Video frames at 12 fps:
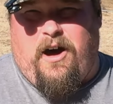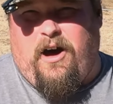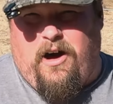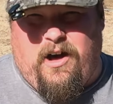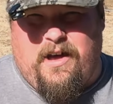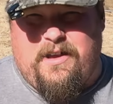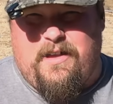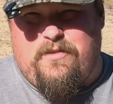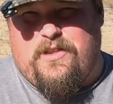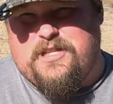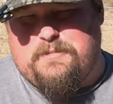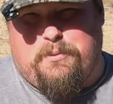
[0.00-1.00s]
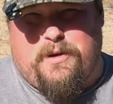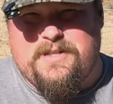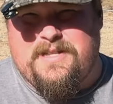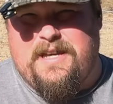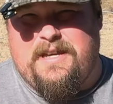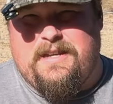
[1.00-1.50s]
on this
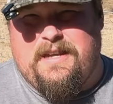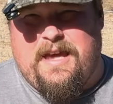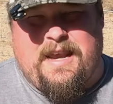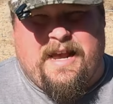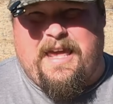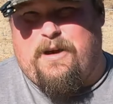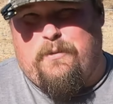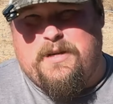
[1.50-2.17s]
brisket, and I can't